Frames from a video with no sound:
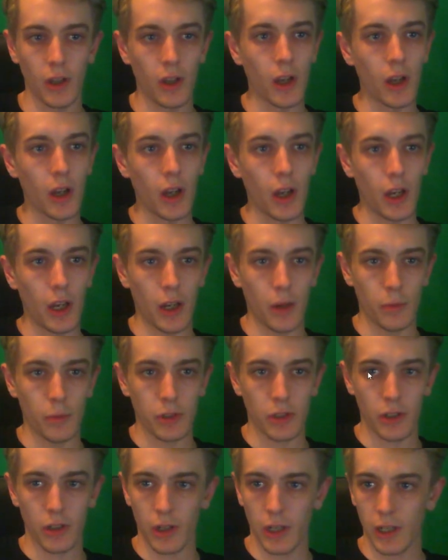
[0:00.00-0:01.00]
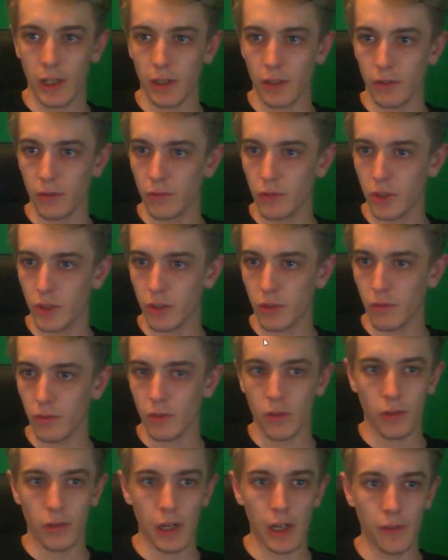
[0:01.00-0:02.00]
I'm uh, just going to go ahead and just create a
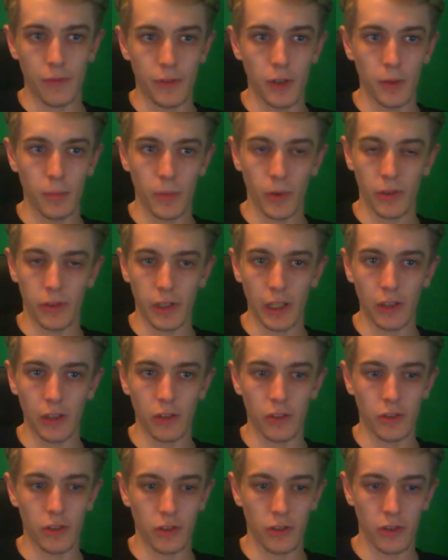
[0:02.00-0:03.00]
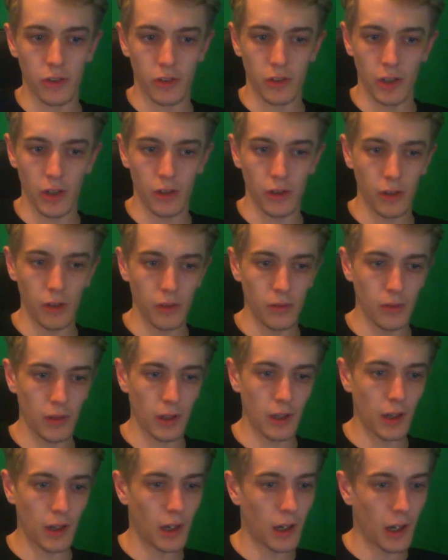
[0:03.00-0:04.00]
few more scenes just to show you
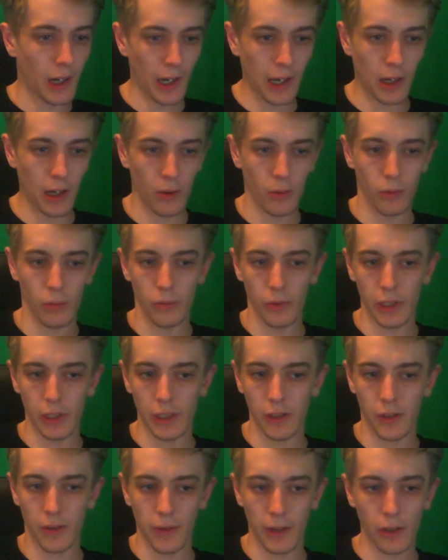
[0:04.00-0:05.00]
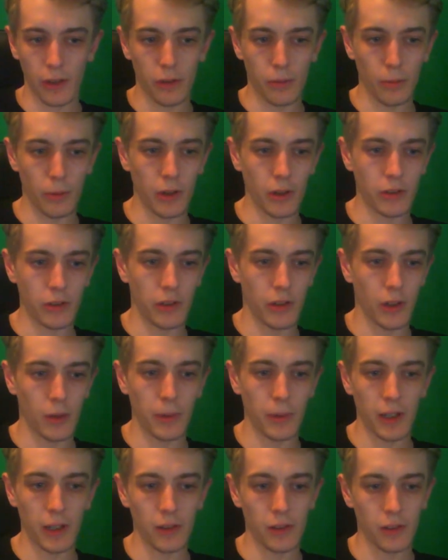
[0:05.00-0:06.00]
how the interface works in
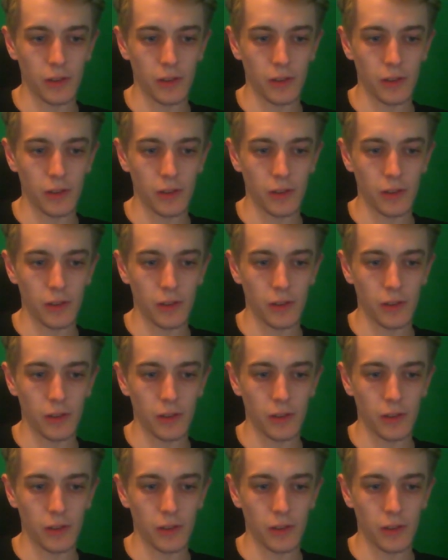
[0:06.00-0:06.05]
OBS.